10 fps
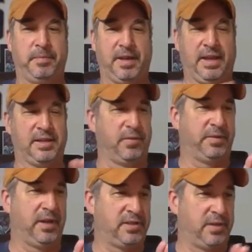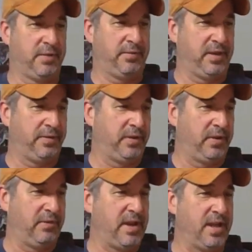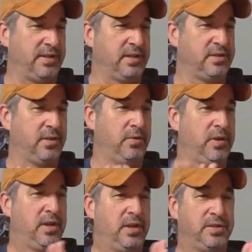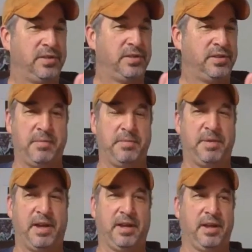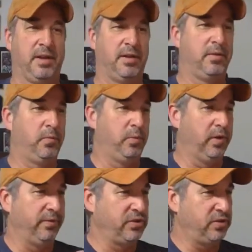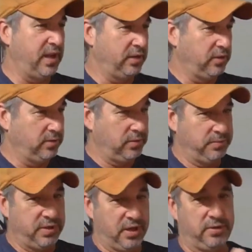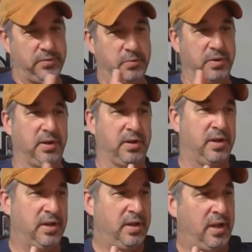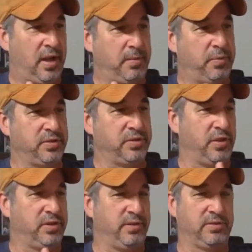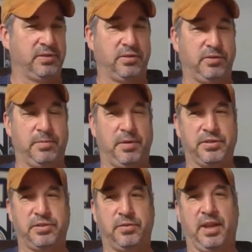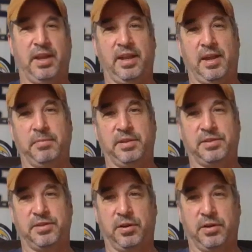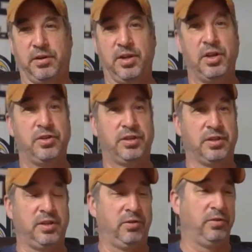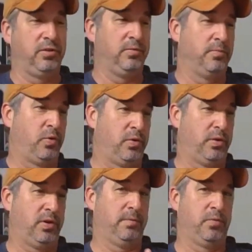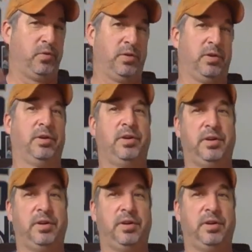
Guys, don't forget, if you have not done so, subscribe to my Real Adventure Dad YouTube channel, where I'm posting all these videos on YouTube also, and I'm going to start continuing to do more and more